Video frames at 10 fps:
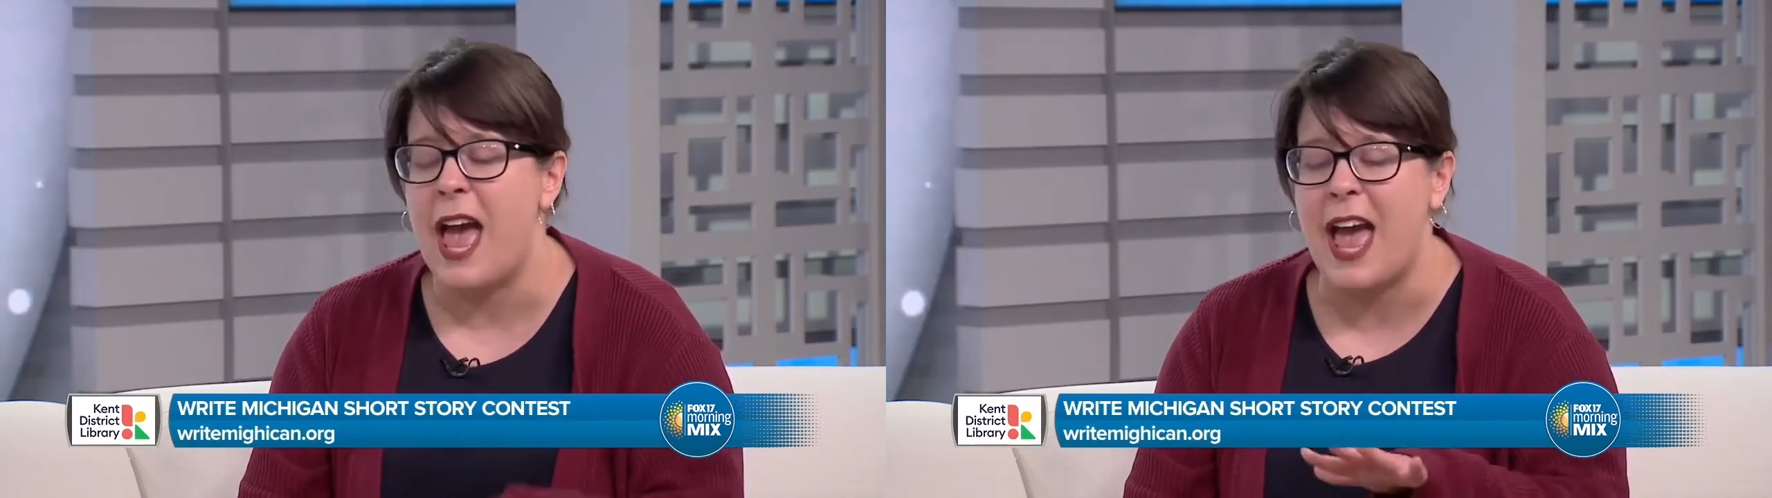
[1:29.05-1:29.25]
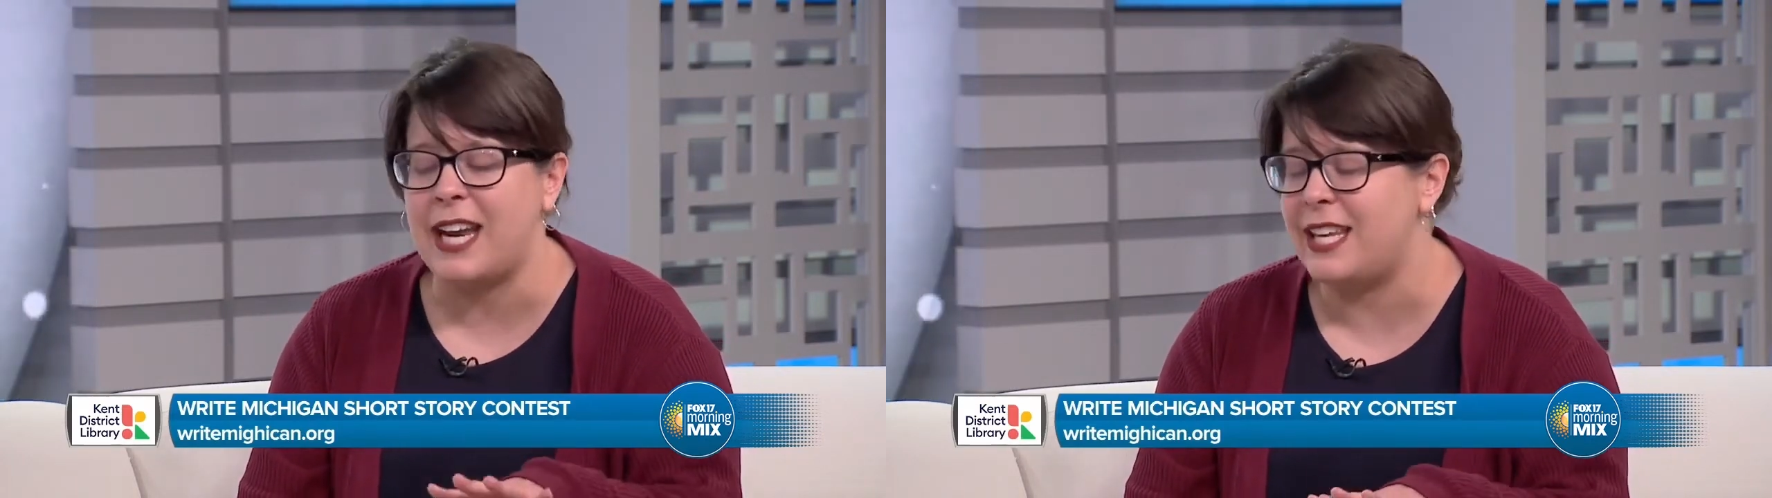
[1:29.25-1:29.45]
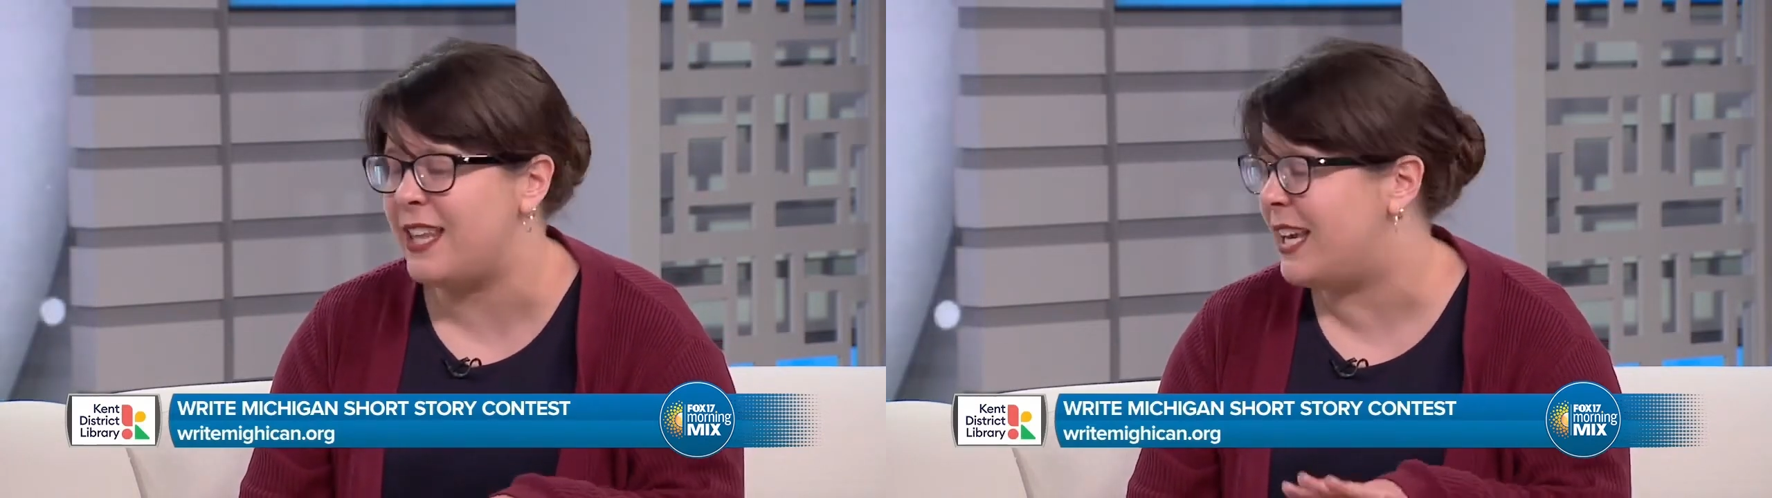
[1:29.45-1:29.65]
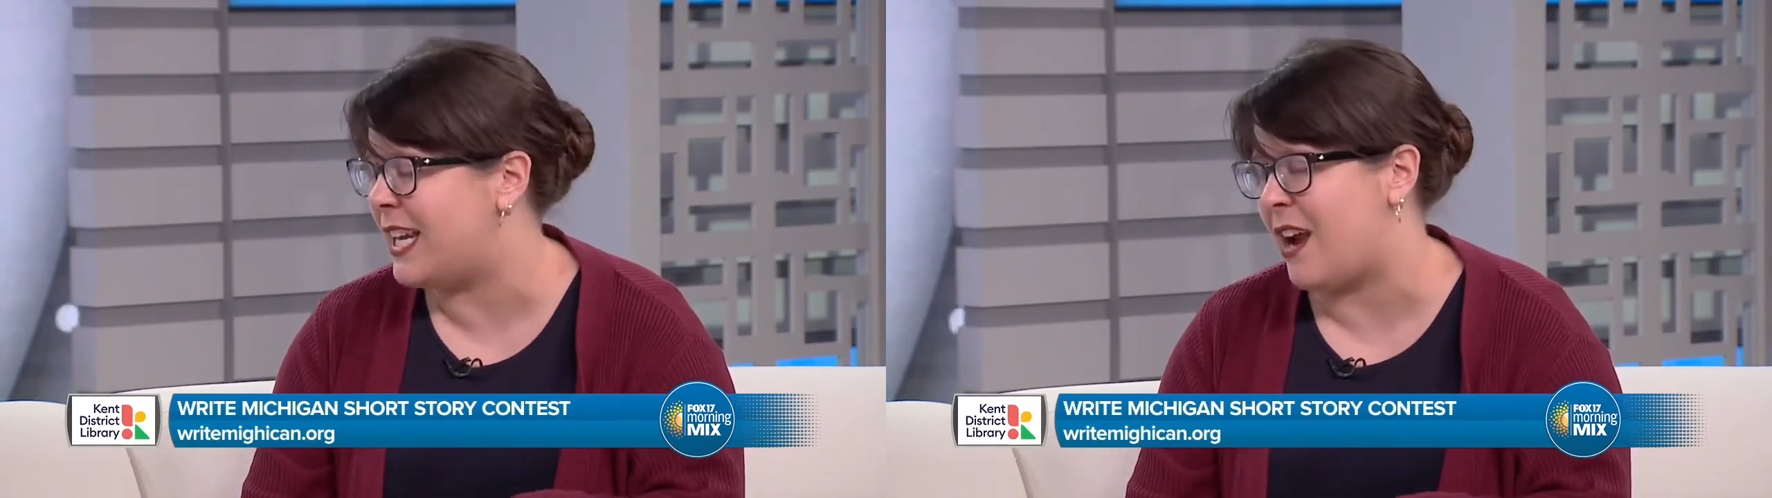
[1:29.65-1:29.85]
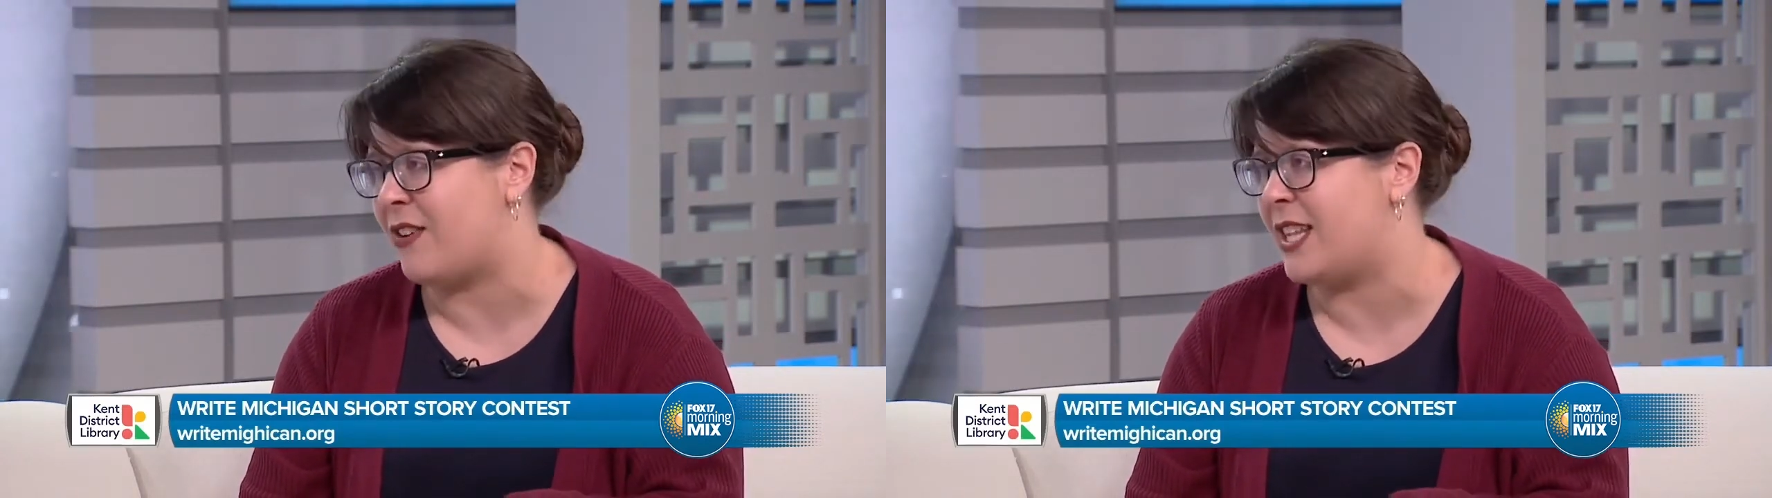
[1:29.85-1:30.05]
Anything
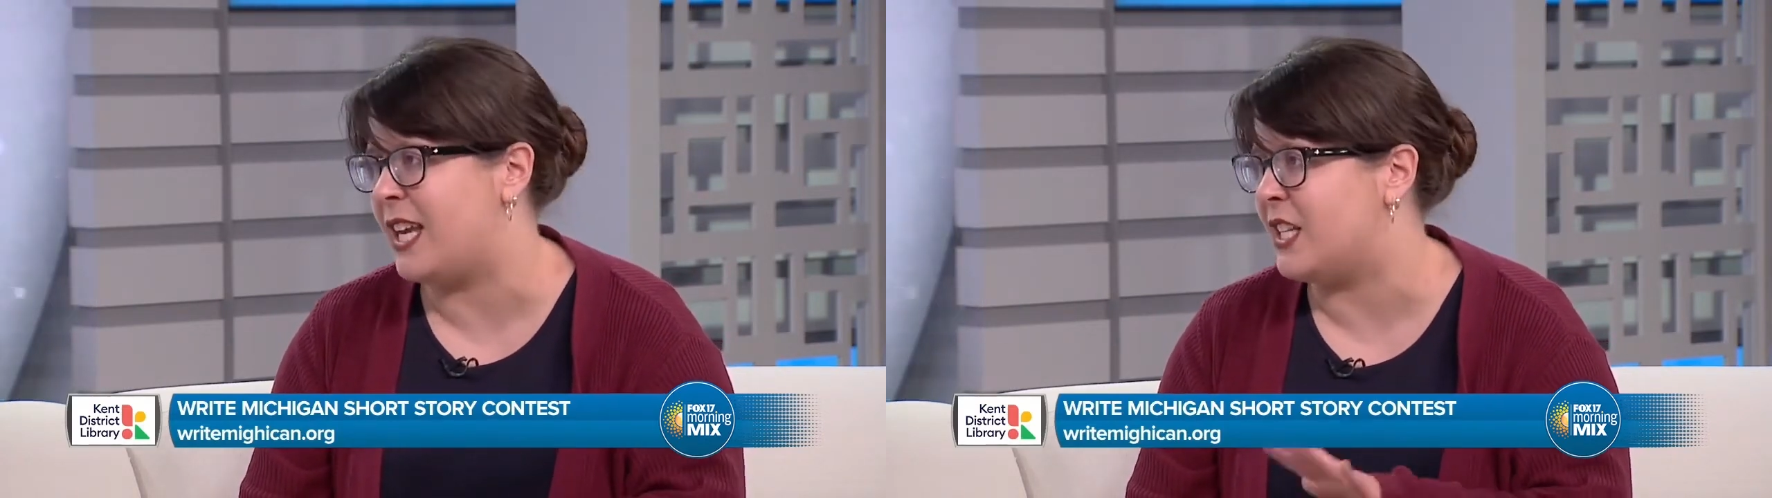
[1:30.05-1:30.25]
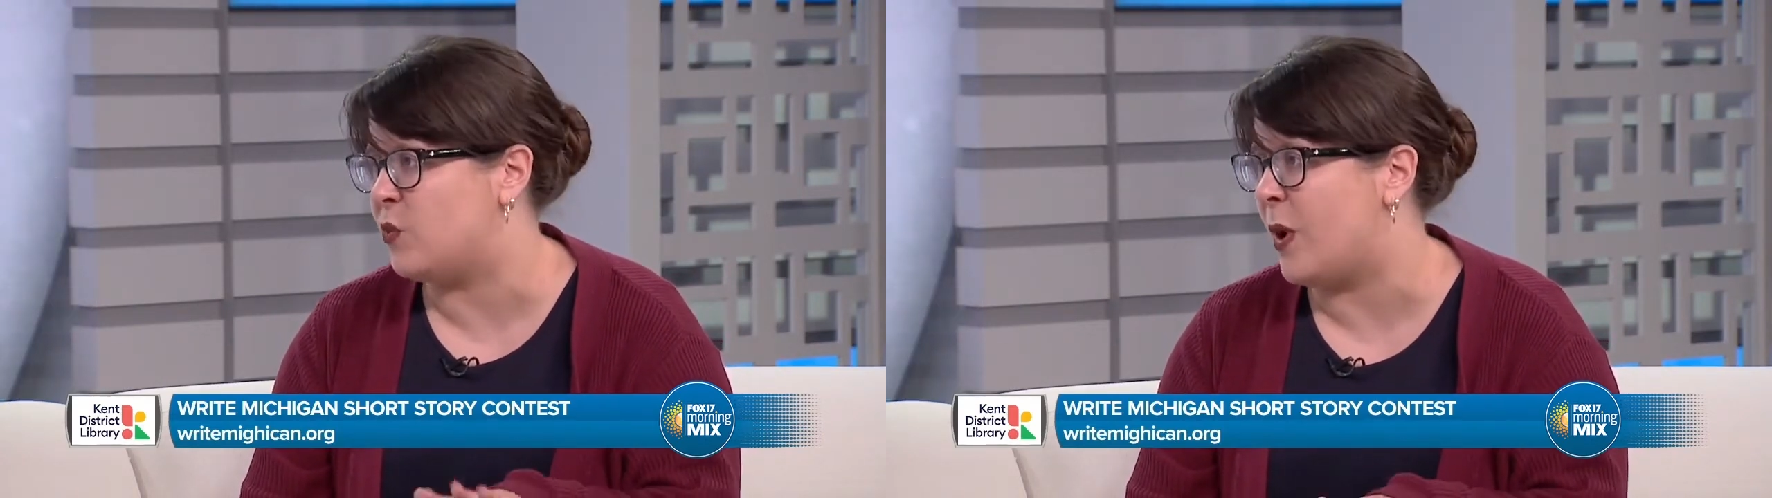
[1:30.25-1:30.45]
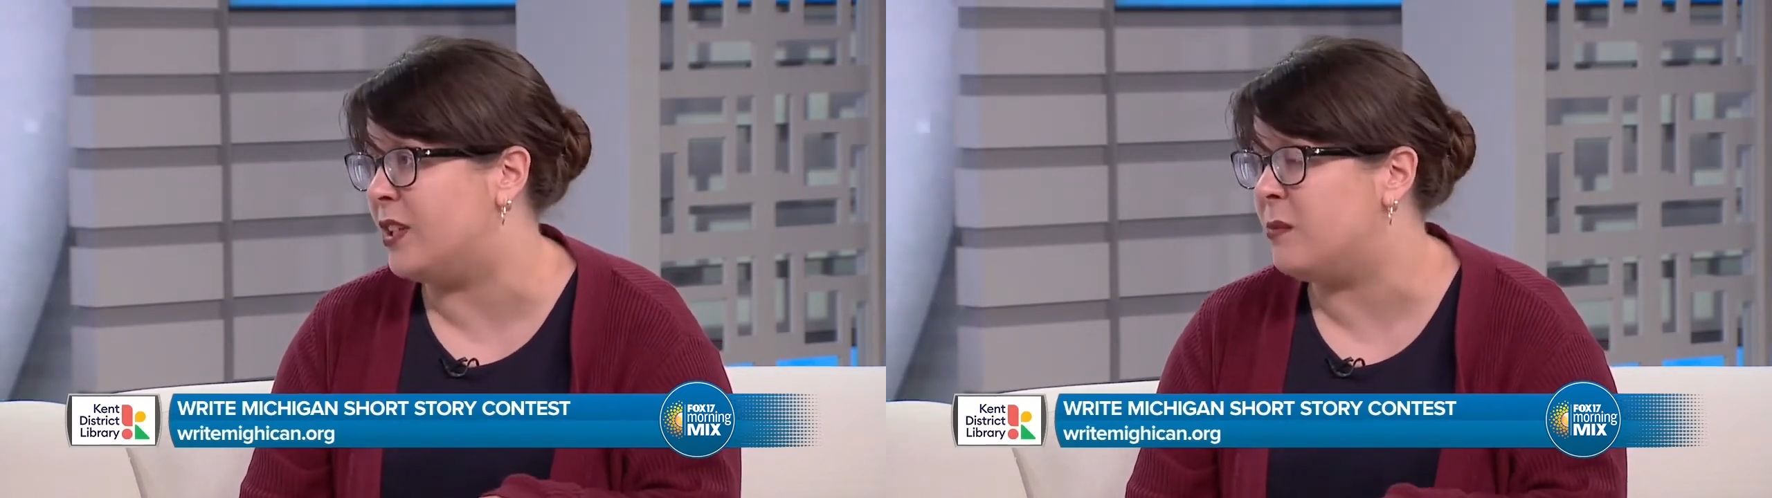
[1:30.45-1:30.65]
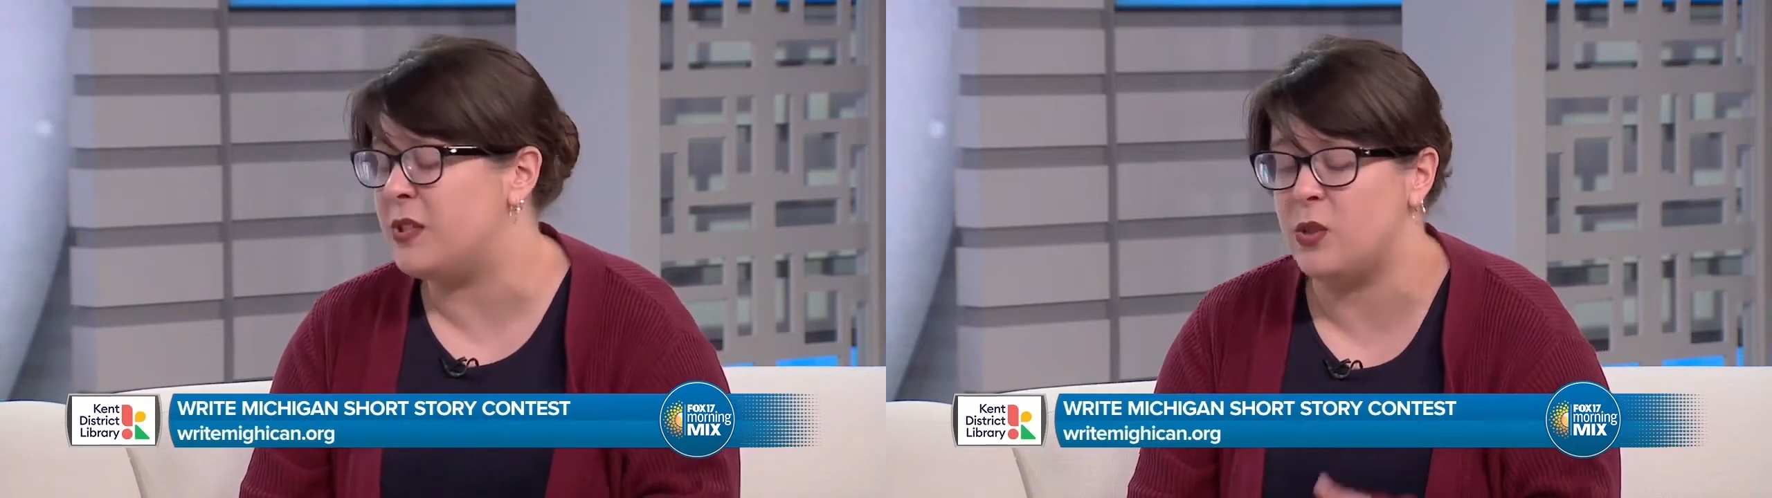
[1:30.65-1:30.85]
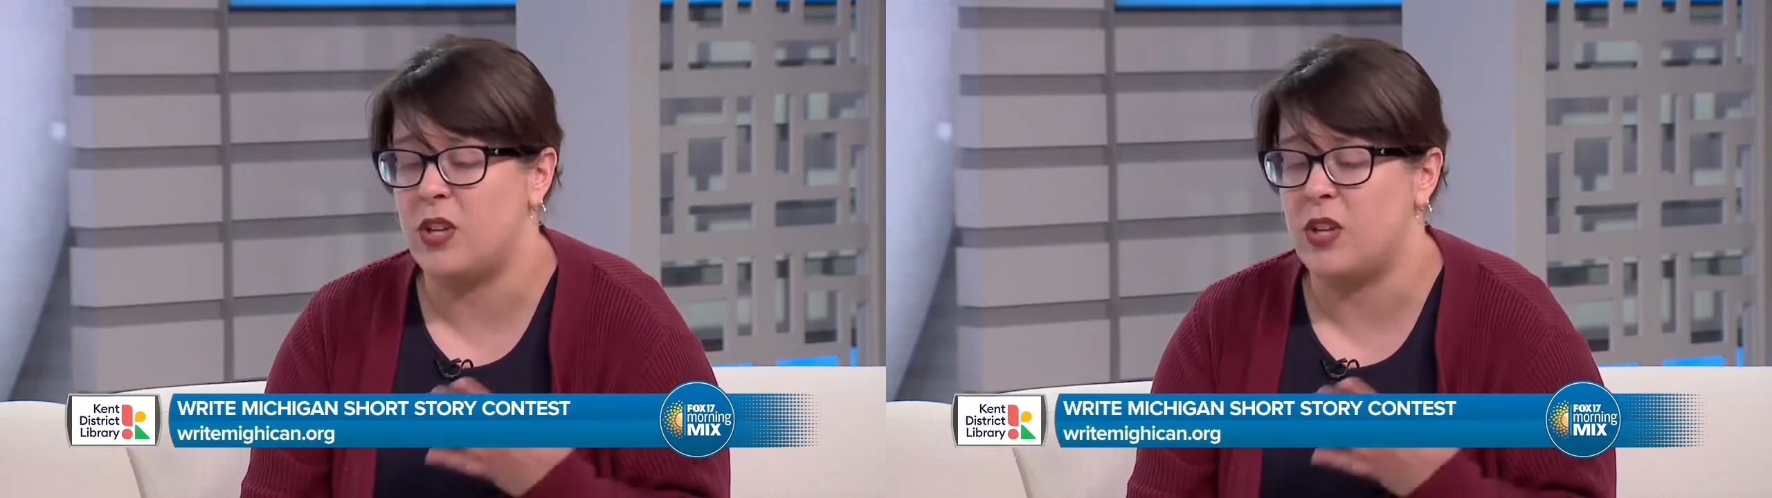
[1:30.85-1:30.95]
and everything is welcome so